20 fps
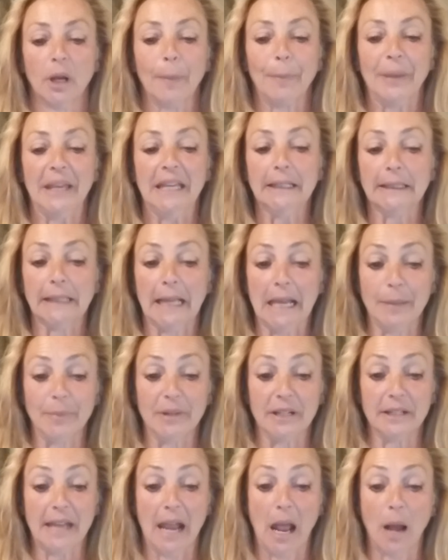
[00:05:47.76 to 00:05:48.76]
Pete
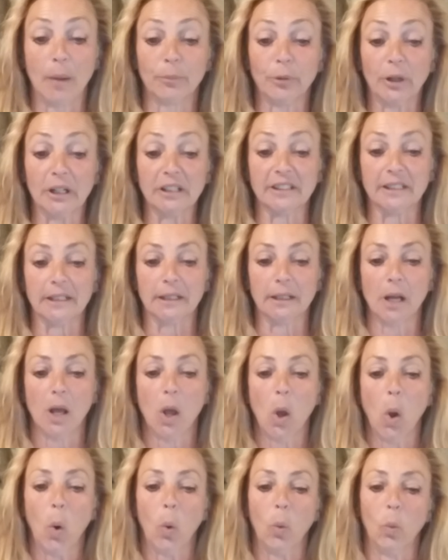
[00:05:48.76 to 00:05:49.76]
Lehman, town president,
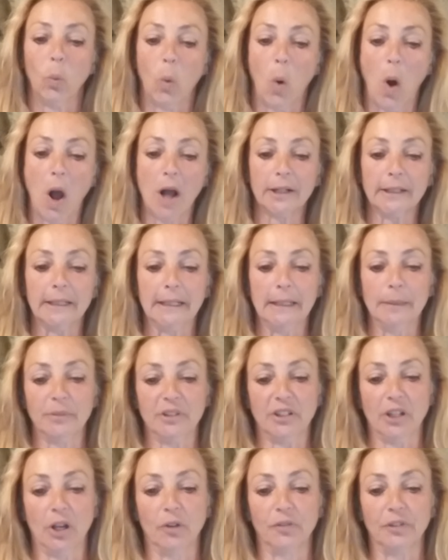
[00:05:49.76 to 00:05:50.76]
walked
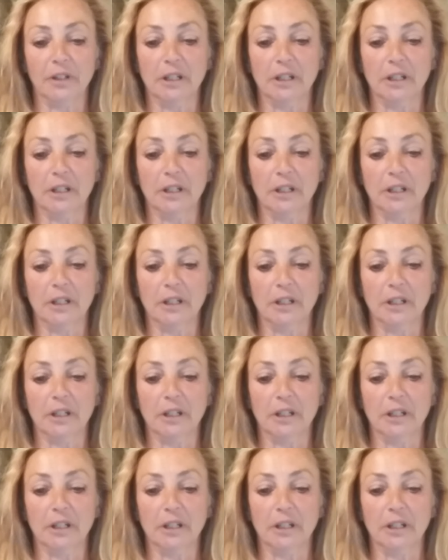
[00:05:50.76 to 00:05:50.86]
himself